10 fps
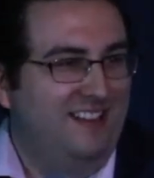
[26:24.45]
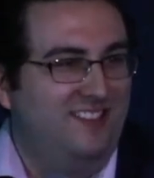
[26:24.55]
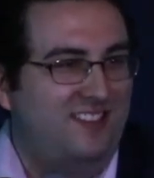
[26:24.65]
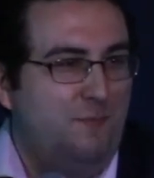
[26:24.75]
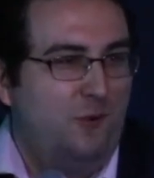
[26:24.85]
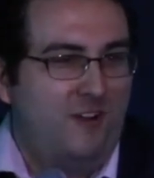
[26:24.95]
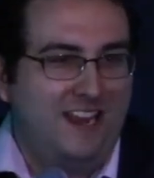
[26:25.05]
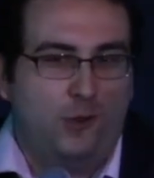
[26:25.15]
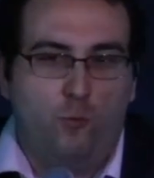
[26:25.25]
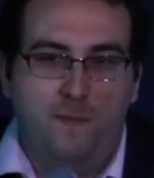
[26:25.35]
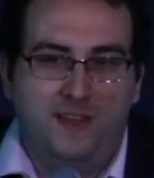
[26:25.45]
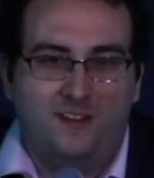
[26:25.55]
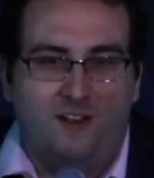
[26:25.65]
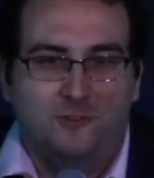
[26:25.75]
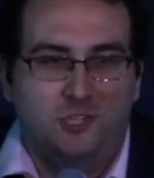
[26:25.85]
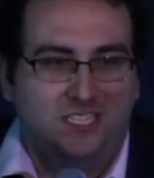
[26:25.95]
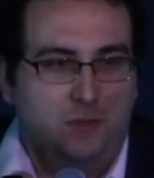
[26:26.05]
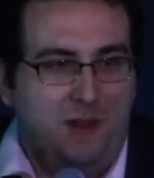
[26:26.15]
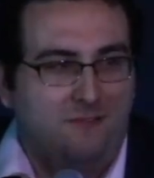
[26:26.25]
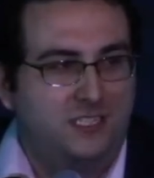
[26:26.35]
Democratic women are just
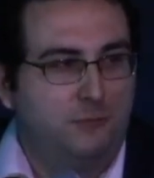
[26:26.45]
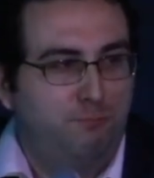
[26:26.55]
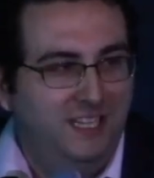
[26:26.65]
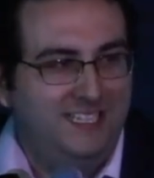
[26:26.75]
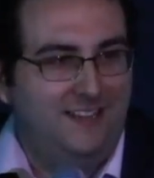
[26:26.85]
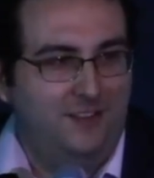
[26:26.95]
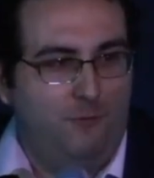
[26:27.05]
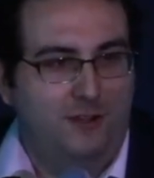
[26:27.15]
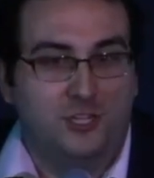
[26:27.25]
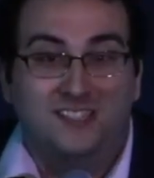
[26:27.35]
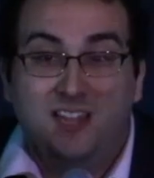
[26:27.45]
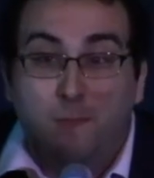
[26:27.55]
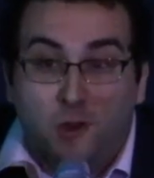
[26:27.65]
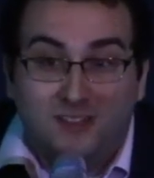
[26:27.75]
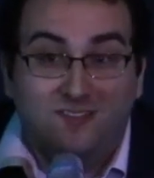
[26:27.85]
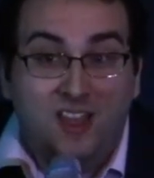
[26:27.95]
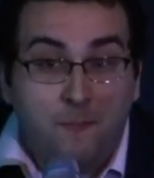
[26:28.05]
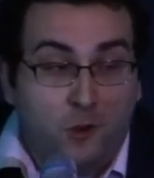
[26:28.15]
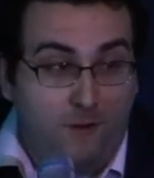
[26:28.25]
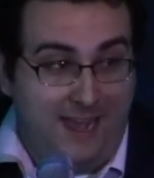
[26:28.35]
about split on the question.
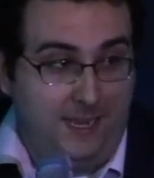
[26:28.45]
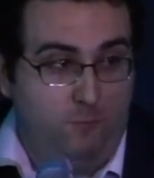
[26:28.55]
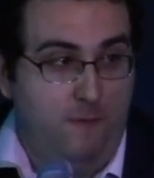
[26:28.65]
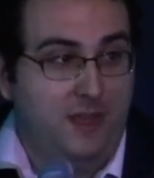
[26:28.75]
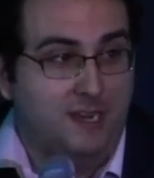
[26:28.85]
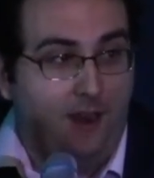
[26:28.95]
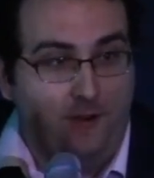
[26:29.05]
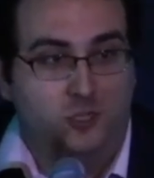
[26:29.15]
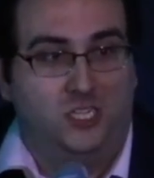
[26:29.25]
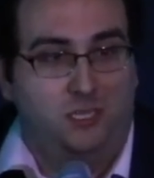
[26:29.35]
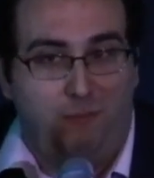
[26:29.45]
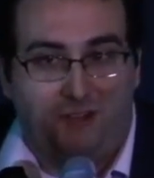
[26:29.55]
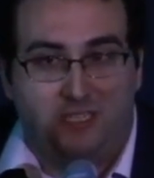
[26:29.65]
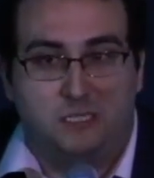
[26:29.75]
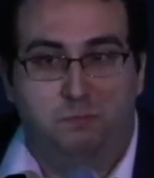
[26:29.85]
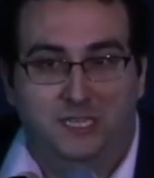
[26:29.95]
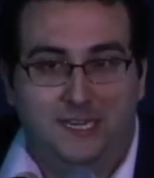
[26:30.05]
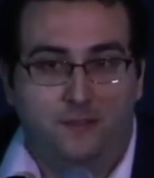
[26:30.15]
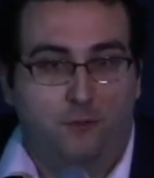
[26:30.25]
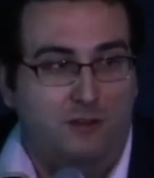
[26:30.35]
Democratic women are just about split
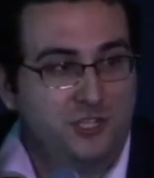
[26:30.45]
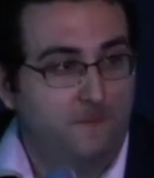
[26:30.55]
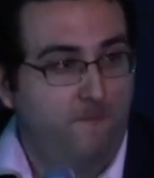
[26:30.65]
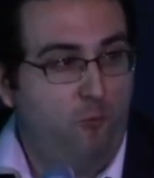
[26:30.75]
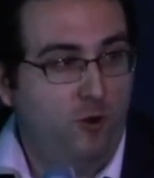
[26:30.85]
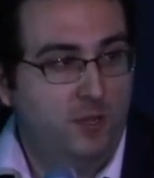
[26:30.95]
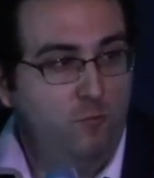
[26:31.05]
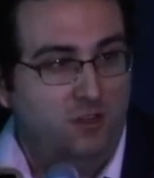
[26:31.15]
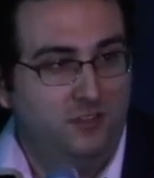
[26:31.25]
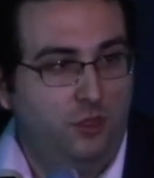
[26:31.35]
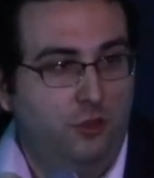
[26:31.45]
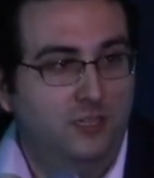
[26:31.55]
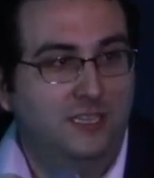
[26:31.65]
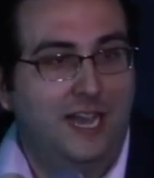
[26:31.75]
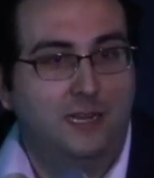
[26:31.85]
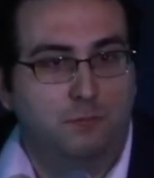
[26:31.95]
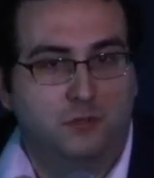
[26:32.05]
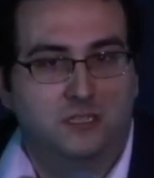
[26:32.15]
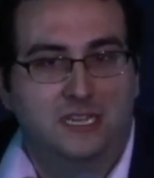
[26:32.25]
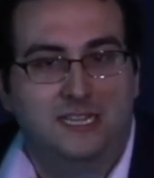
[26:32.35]
on the question, 41 to
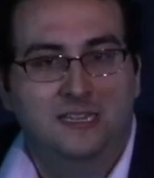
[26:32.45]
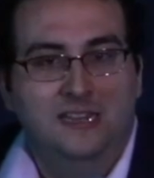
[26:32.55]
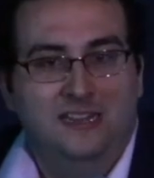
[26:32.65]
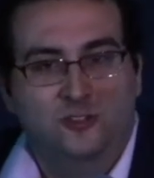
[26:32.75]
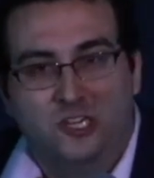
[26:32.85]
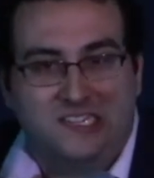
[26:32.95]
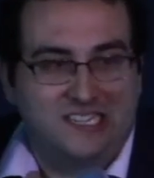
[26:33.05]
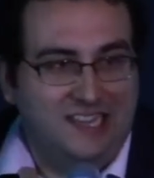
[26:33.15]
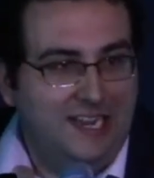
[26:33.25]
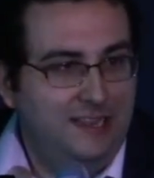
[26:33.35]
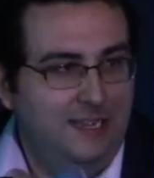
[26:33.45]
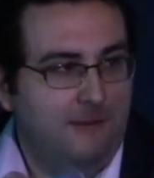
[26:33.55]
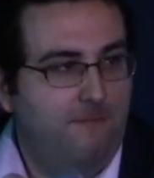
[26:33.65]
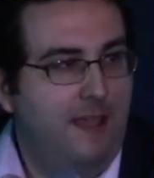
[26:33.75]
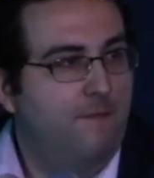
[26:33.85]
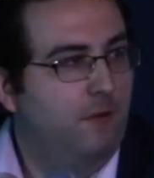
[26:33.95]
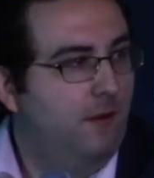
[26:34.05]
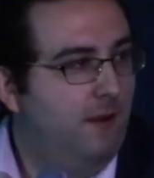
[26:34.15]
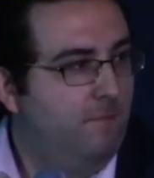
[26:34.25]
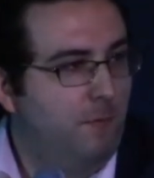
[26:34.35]
39%, just slightly in favor
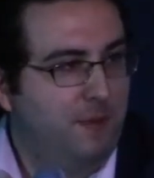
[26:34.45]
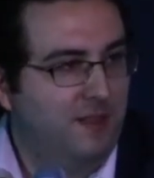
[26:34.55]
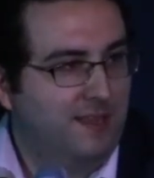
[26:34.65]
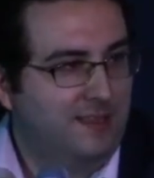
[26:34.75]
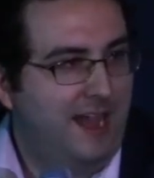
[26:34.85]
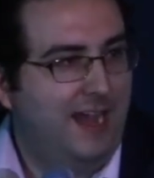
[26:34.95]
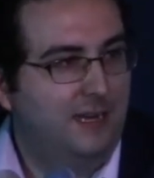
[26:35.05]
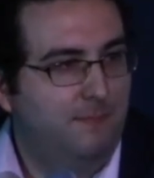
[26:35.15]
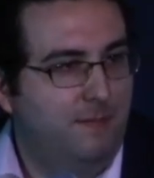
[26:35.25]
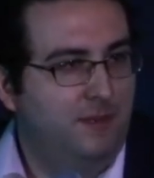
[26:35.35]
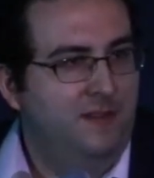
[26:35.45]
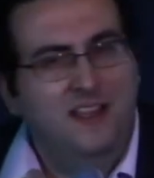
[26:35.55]
of repealing the Hyde Amendment.